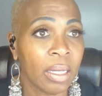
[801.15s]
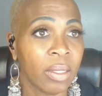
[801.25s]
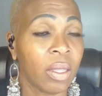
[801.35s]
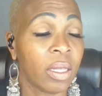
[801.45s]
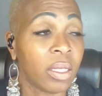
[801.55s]

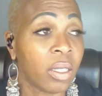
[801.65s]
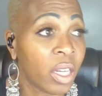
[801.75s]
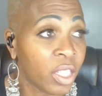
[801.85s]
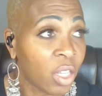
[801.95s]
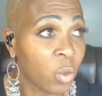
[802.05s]
So the
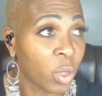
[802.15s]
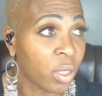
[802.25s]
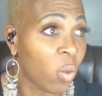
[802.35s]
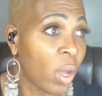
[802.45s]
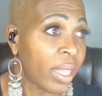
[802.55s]
sergeant was
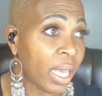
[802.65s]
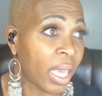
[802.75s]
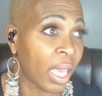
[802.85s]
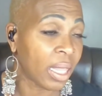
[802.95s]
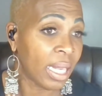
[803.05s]
the one that
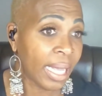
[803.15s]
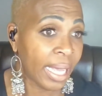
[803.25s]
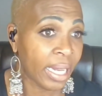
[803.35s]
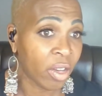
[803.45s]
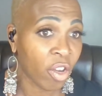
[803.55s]
kicked the
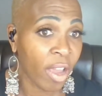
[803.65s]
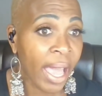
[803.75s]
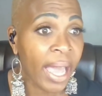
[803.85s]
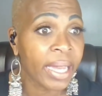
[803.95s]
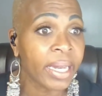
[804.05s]
lady in her
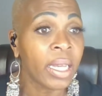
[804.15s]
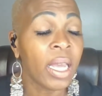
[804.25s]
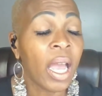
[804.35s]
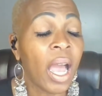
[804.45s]
head.